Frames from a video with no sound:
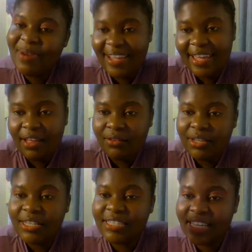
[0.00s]
black girl?
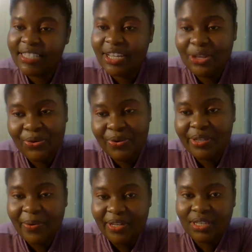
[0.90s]
It's just a curious
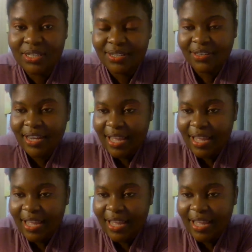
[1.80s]
question.